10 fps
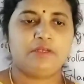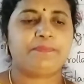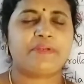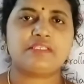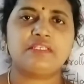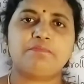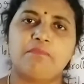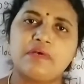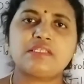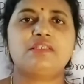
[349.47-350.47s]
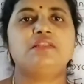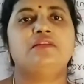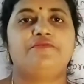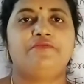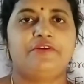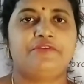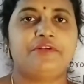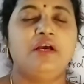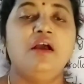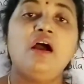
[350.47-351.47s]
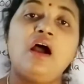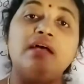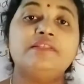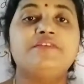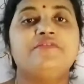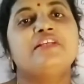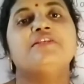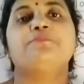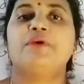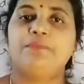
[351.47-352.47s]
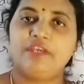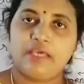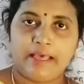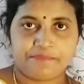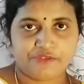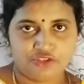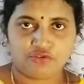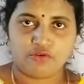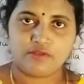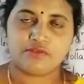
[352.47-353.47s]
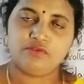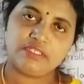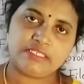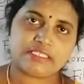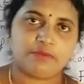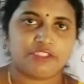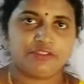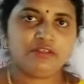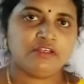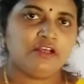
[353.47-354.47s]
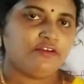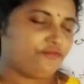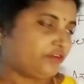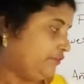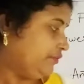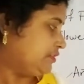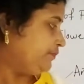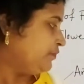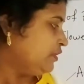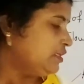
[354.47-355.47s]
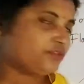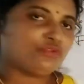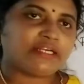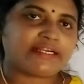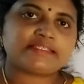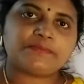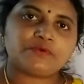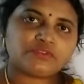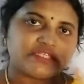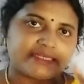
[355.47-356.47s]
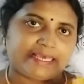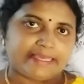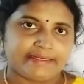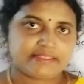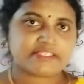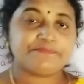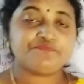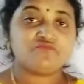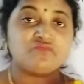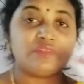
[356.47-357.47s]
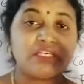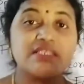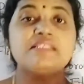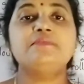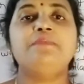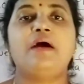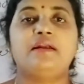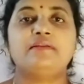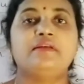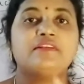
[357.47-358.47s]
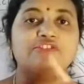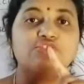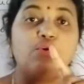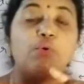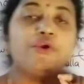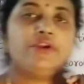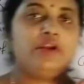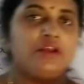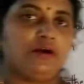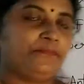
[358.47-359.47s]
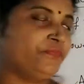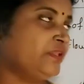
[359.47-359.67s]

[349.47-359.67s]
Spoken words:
present must in that flower, otherwise it may be absent also in some other flowers. So that is about the calyx. Next part, that is corolla.